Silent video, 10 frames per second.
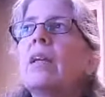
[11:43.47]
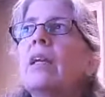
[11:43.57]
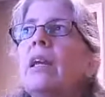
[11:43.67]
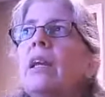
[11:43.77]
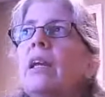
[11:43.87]

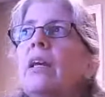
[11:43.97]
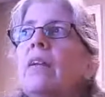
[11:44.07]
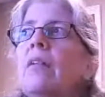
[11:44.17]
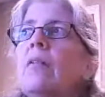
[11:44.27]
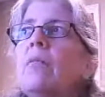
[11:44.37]

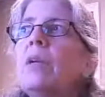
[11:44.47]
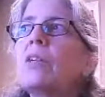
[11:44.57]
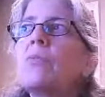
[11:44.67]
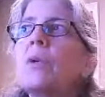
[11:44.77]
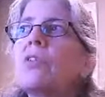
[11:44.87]
can be
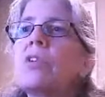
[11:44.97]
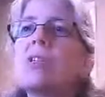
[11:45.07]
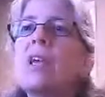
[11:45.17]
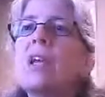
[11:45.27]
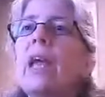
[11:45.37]
as much as
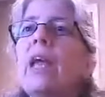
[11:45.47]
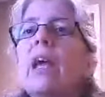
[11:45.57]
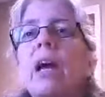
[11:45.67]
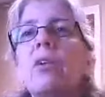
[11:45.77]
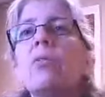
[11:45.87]
saying, hey,
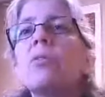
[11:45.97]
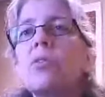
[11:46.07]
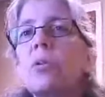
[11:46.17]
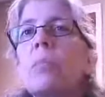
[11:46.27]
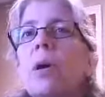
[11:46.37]
I know this
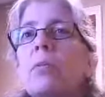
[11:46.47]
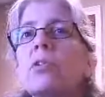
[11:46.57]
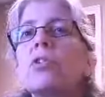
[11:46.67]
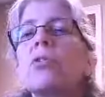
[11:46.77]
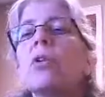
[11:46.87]
good
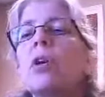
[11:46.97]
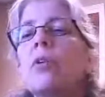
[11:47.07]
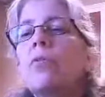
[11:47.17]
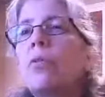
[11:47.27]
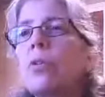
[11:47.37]
publisher
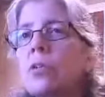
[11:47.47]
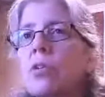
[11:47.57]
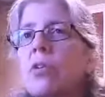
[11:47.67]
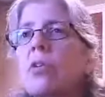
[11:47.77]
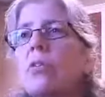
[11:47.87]
for this
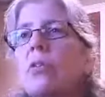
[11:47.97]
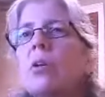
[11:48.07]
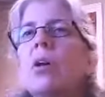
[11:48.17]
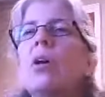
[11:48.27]
article.